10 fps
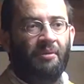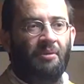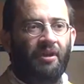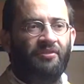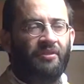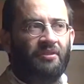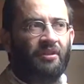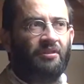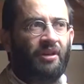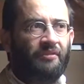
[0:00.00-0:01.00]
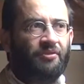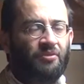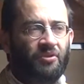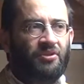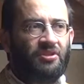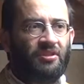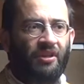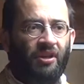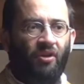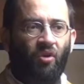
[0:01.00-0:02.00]
But I think afterwards,
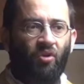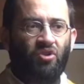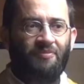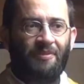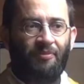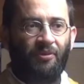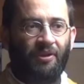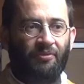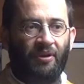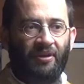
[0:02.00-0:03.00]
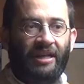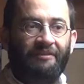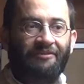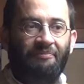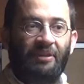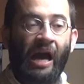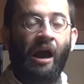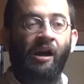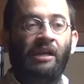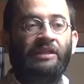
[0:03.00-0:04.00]
all those people that were left
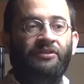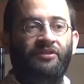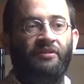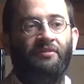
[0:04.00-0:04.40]
behind